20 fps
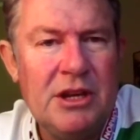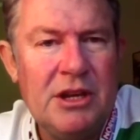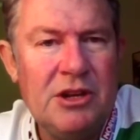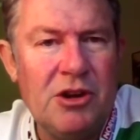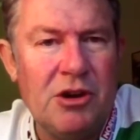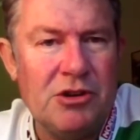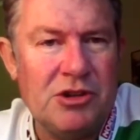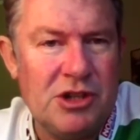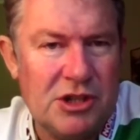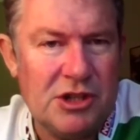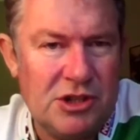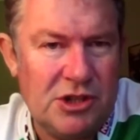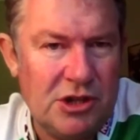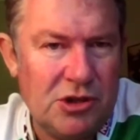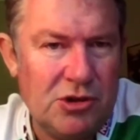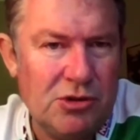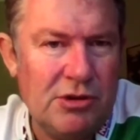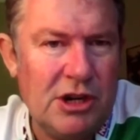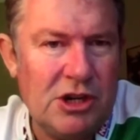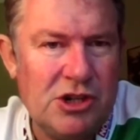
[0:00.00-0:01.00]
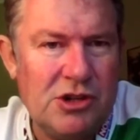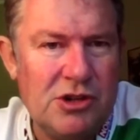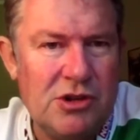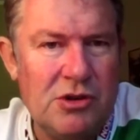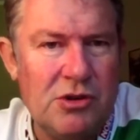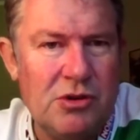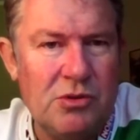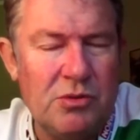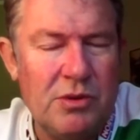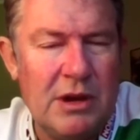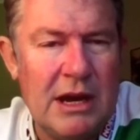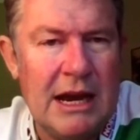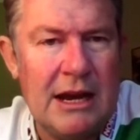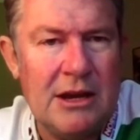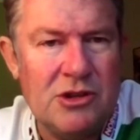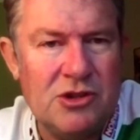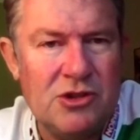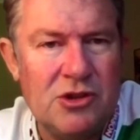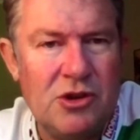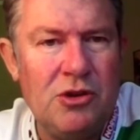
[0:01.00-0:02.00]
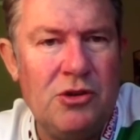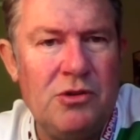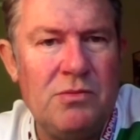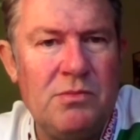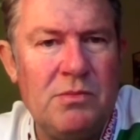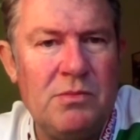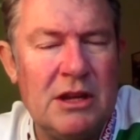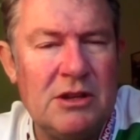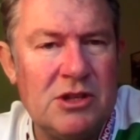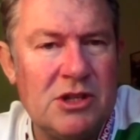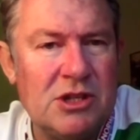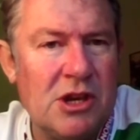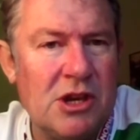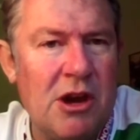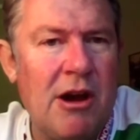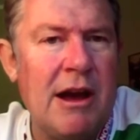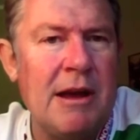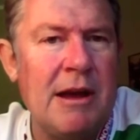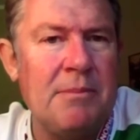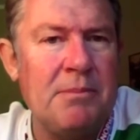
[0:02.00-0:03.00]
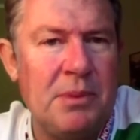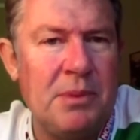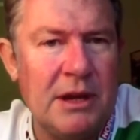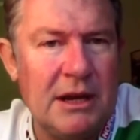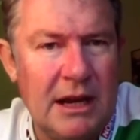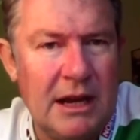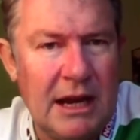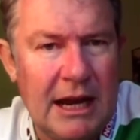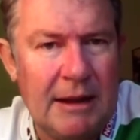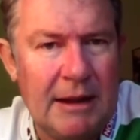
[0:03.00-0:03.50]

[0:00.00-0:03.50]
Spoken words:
not just your traditional Zoom and Skype, but